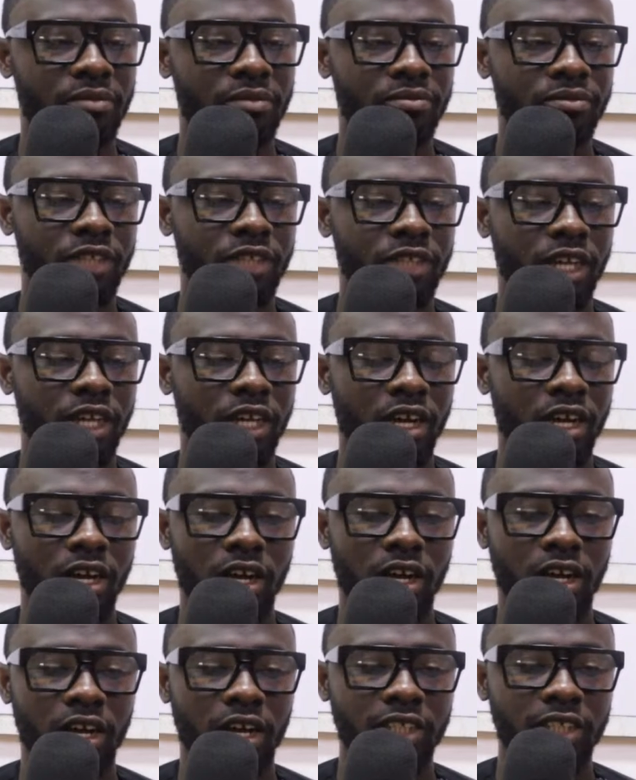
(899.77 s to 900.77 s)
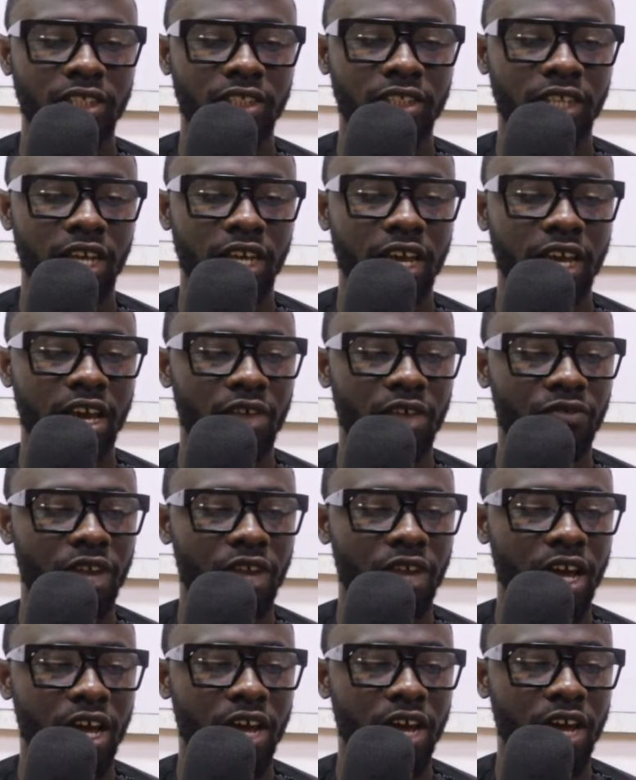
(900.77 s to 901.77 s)
uh, ACCA
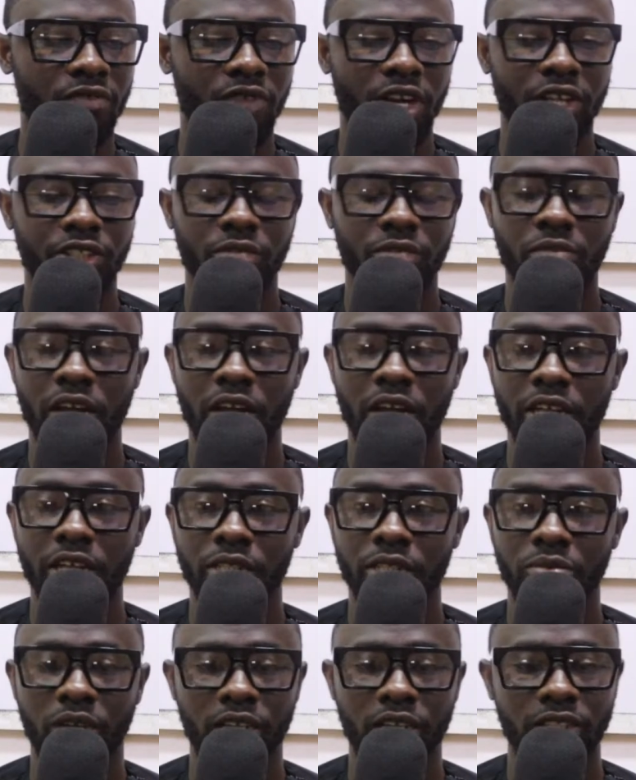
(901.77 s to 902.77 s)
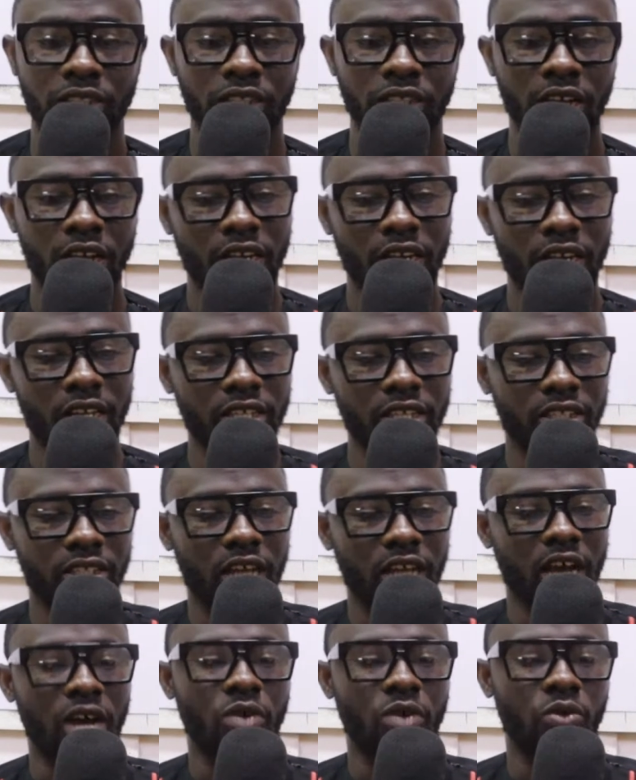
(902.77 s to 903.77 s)
F9, financial management. These are
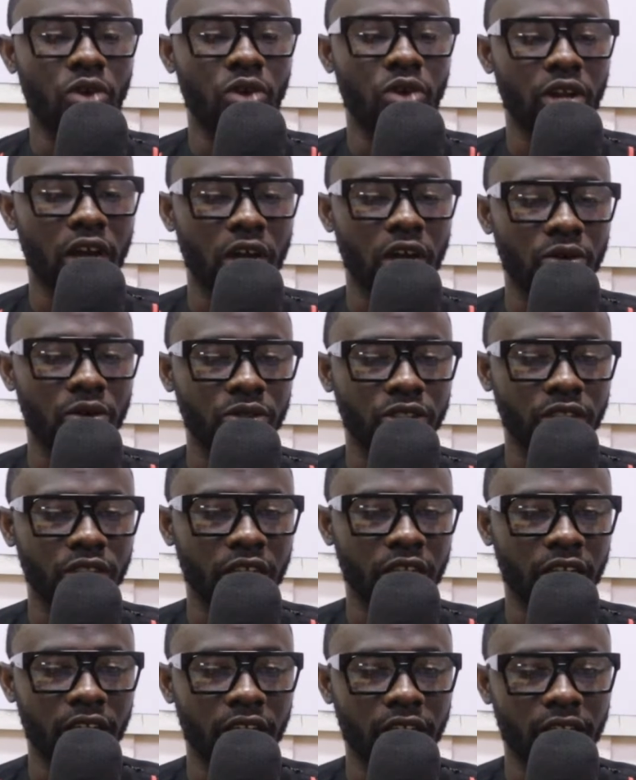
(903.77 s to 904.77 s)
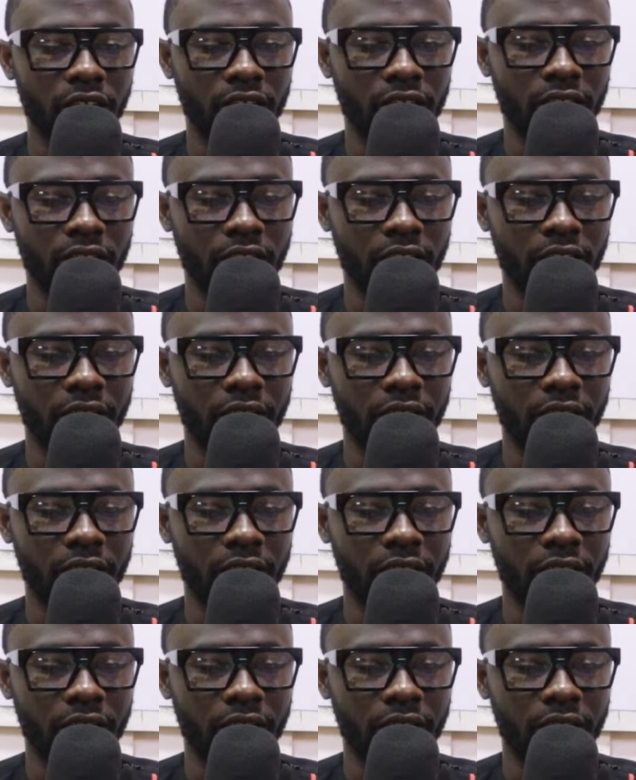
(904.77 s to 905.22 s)
what I would say there.